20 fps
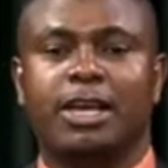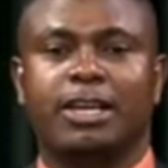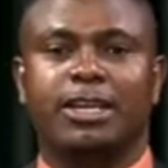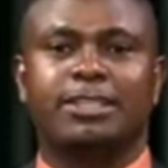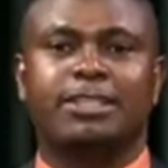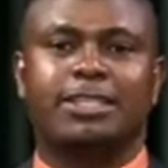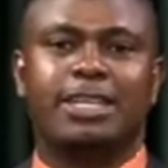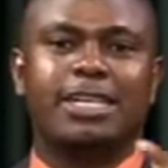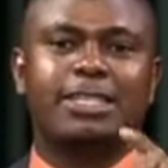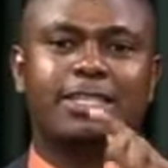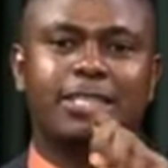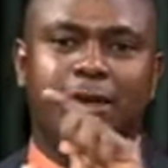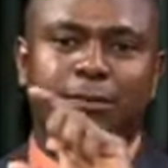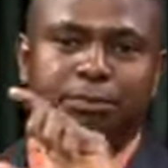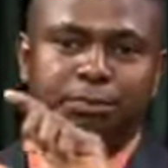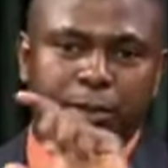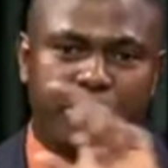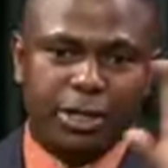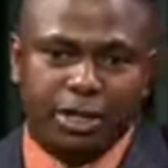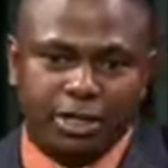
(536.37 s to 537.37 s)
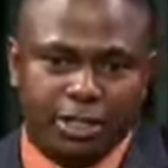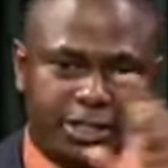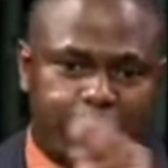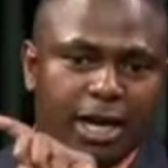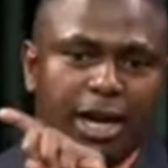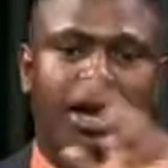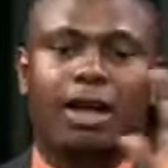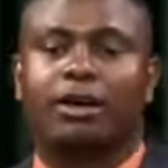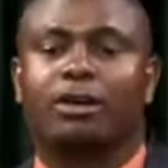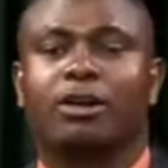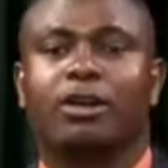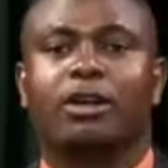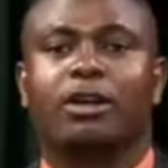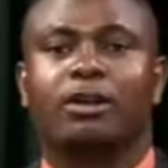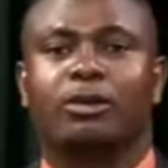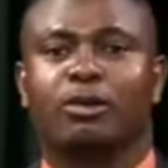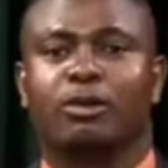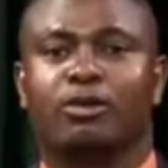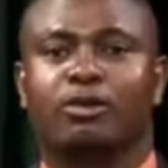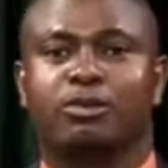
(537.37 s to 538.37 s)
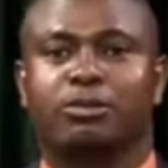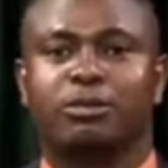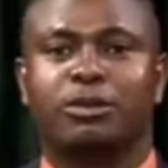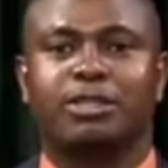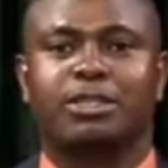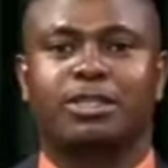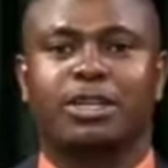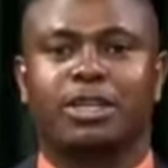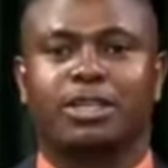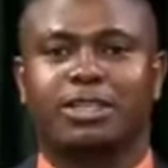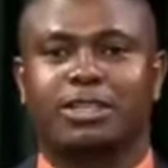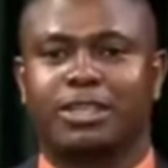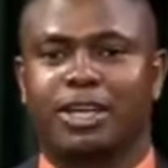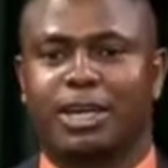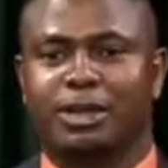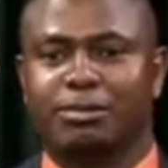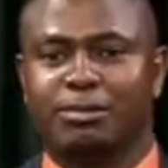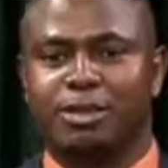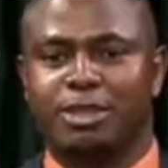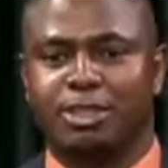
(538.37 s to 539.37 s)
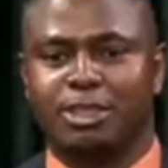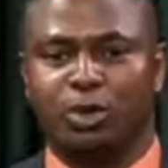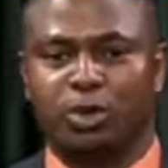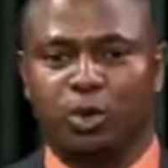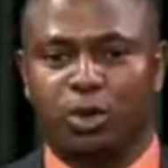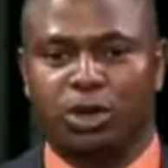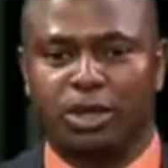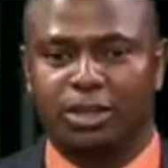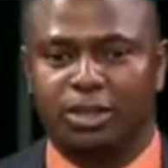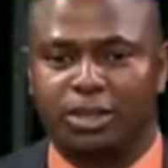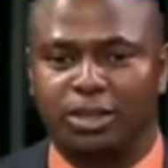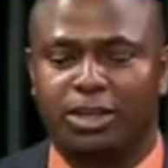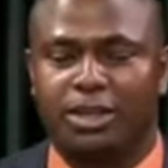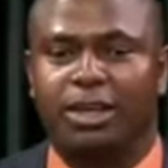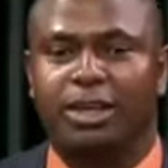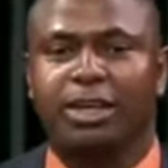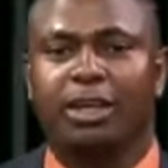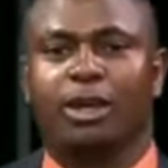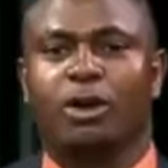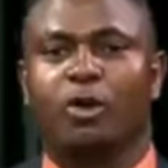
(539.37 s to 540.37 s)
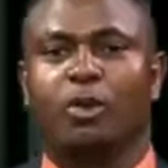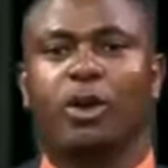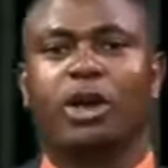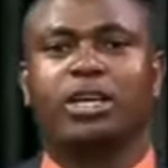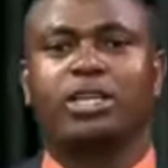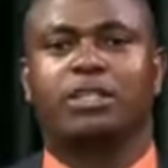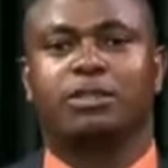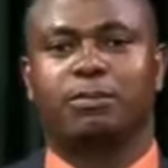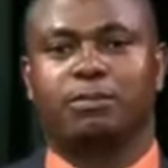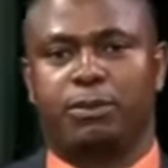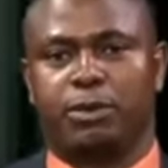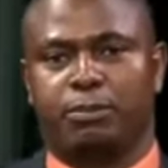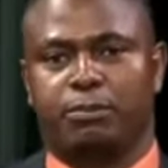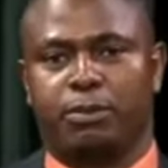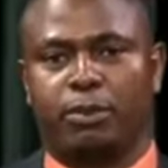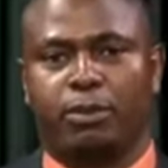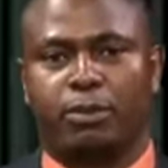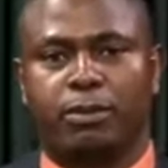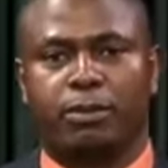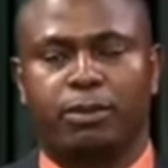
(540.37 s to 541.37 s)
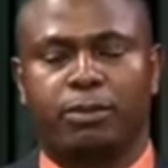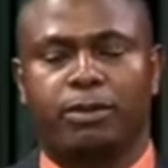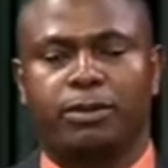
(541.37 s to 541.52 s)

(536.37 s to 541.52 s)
It's just a picture of Mr. Tendai Biti with white people.